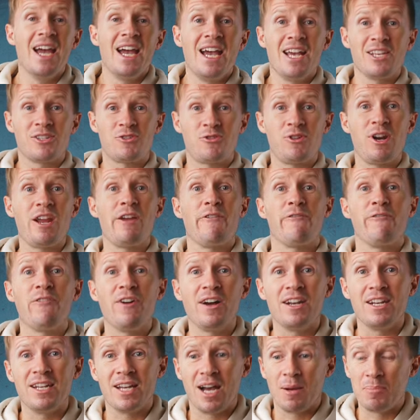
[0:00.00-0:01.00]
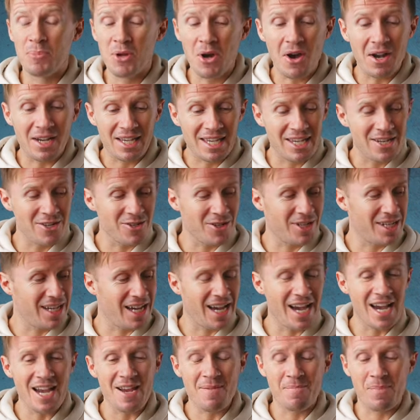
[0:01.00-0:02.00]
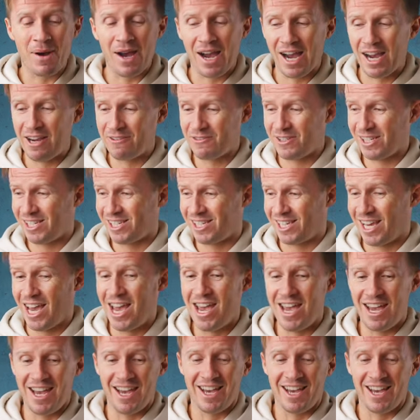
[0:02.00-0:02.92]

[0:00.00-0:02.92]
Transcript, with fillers: It's great fun. I'm not a gear guy, but I have to say